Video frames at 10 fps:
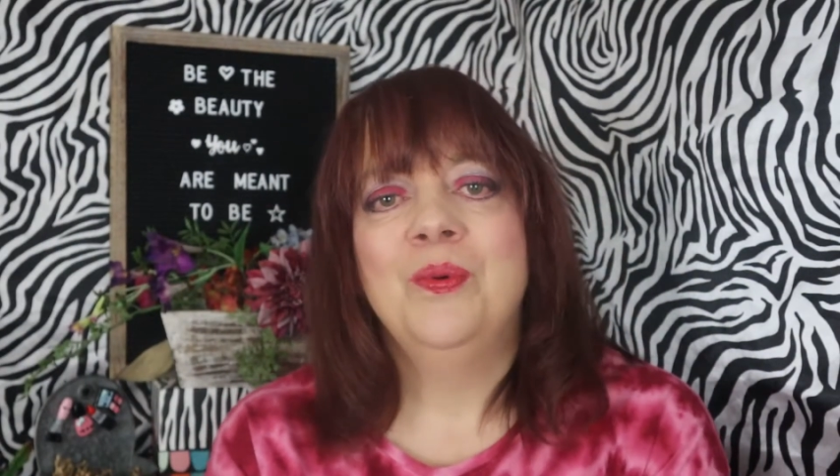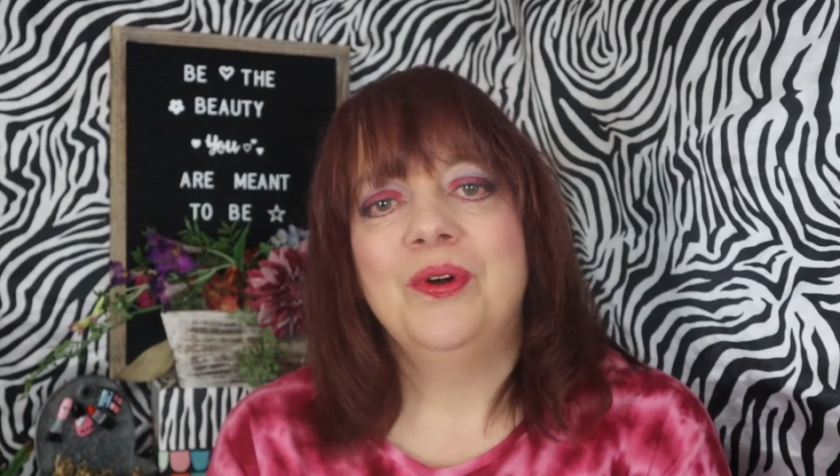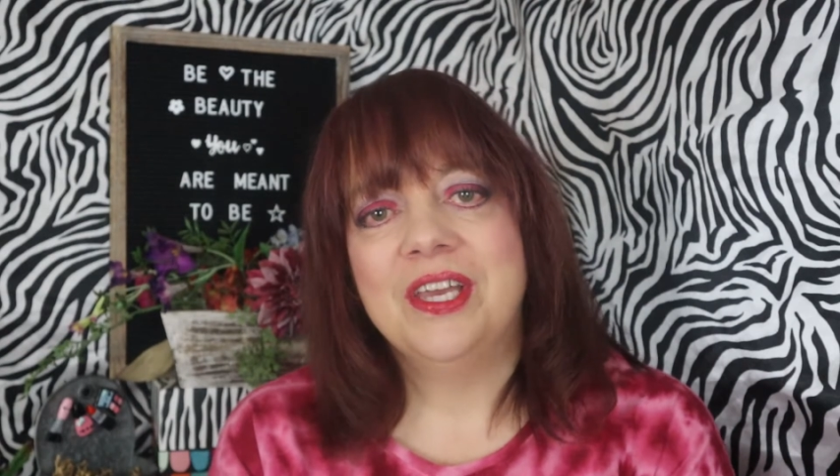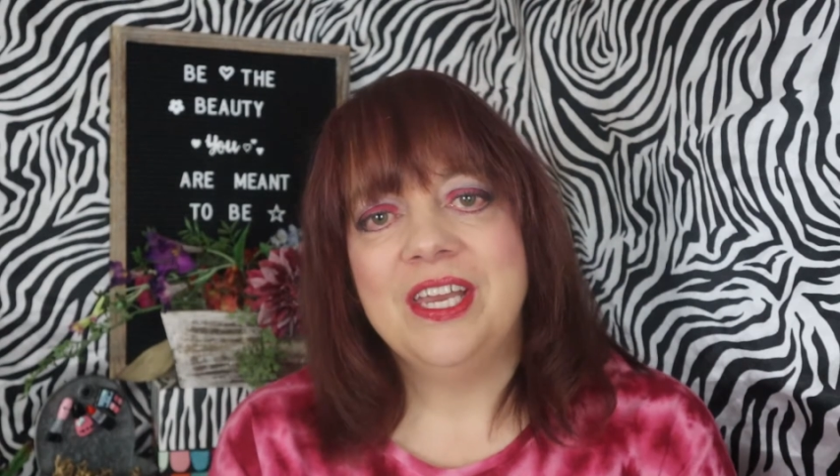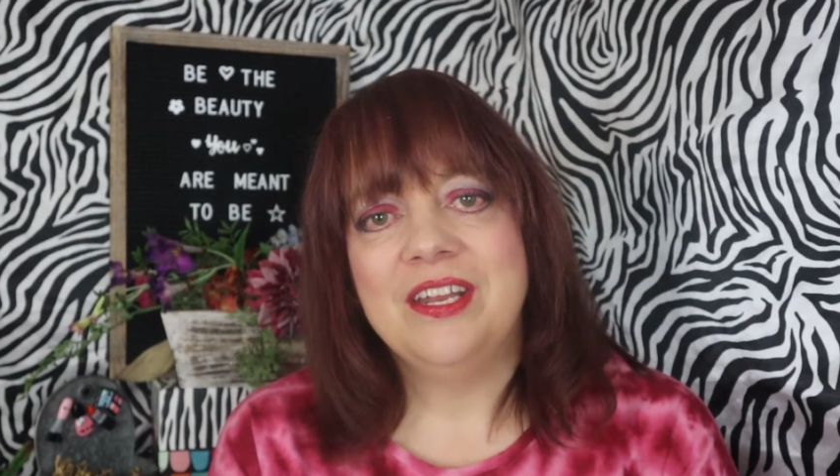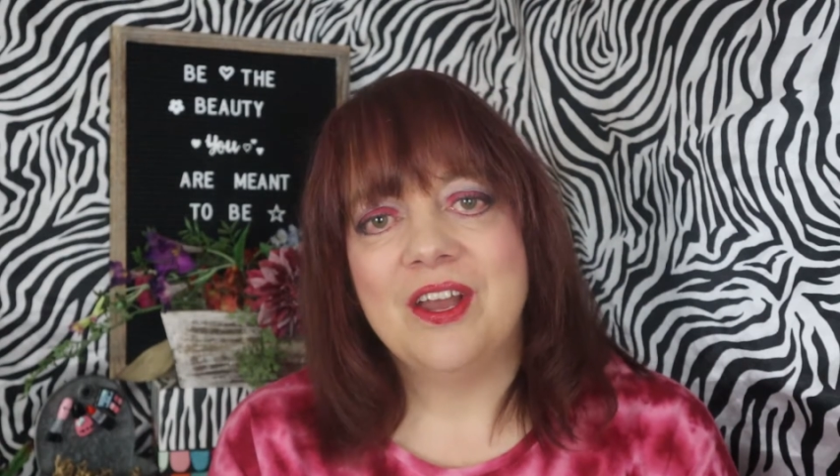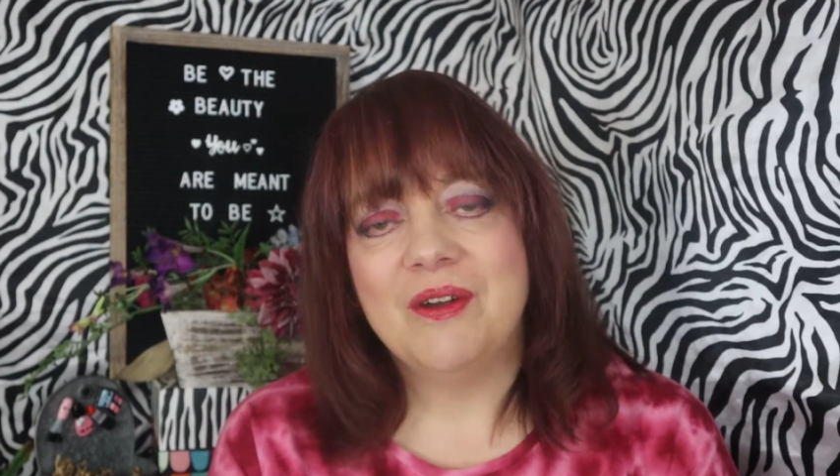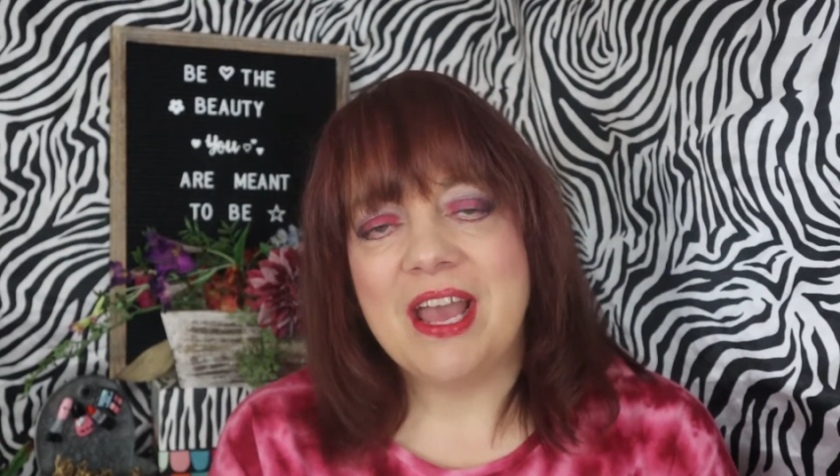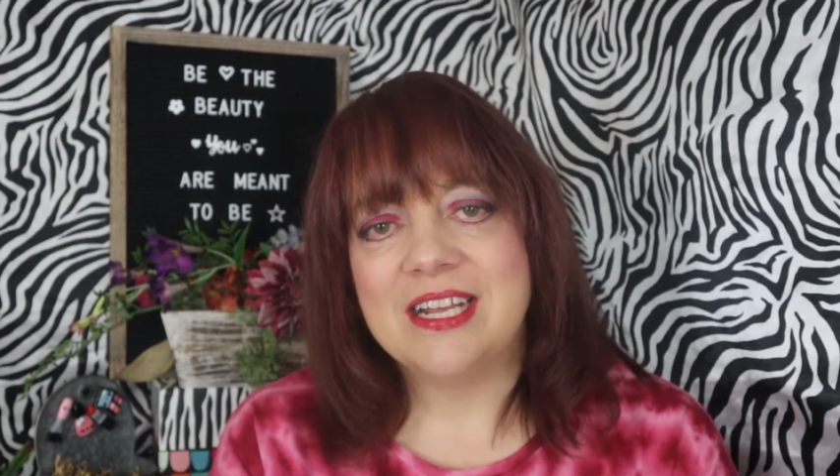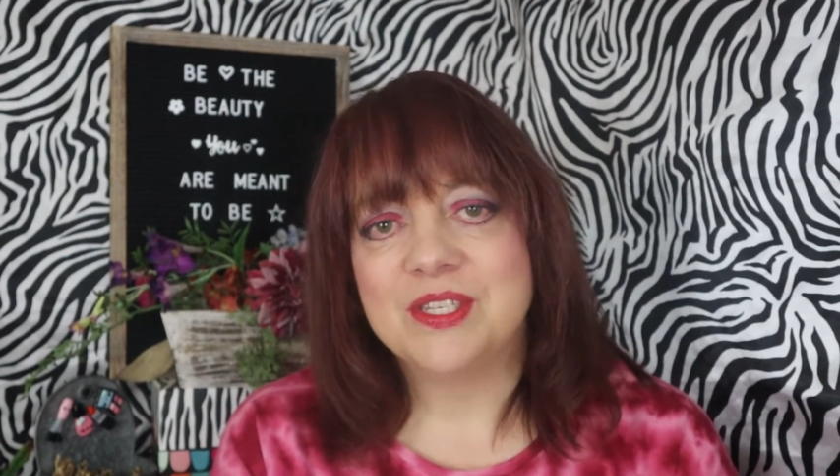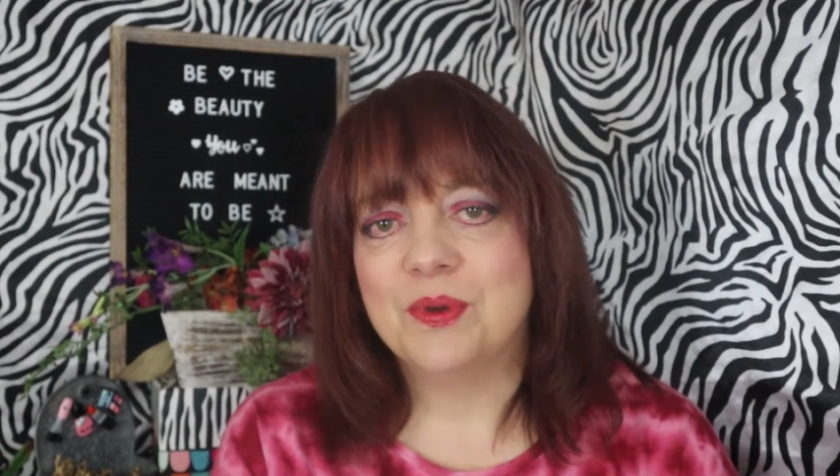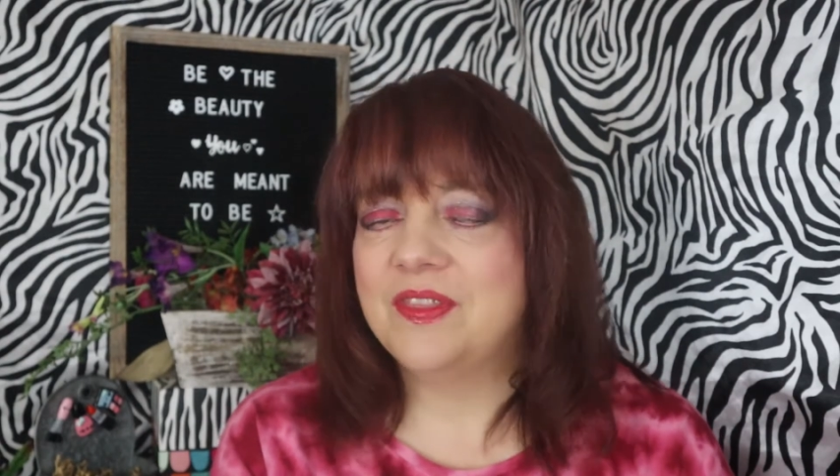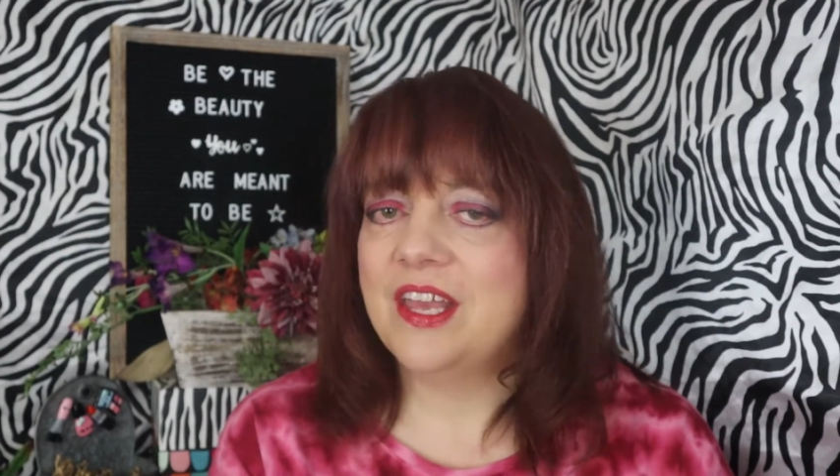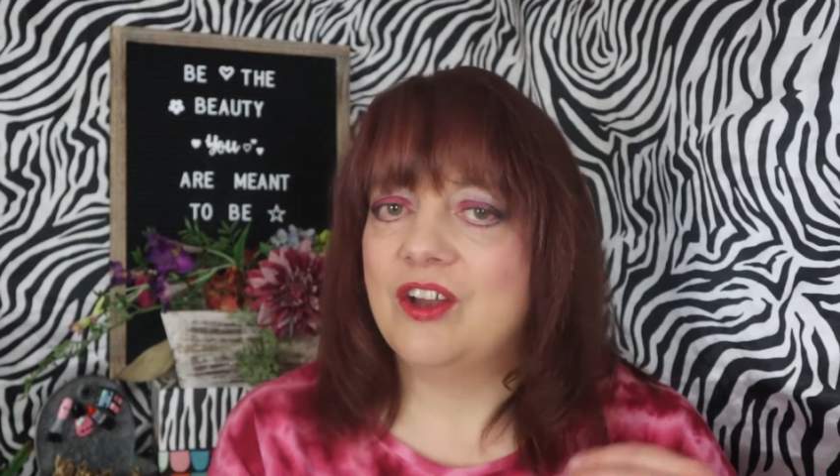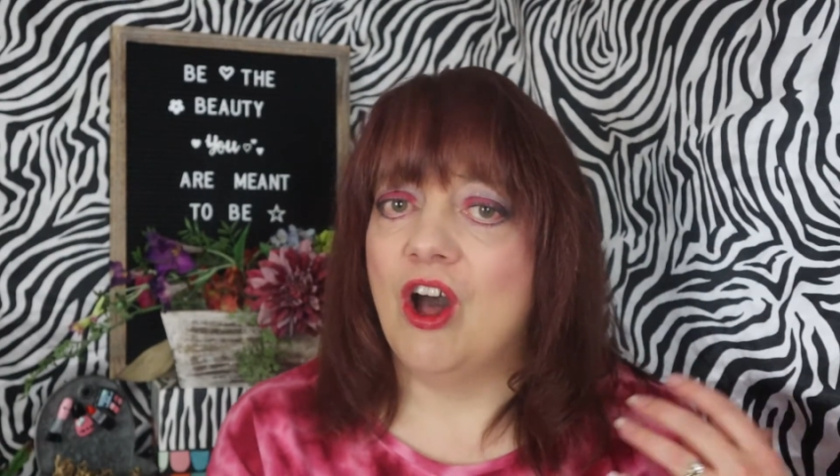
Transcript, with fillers: Well, keto has what they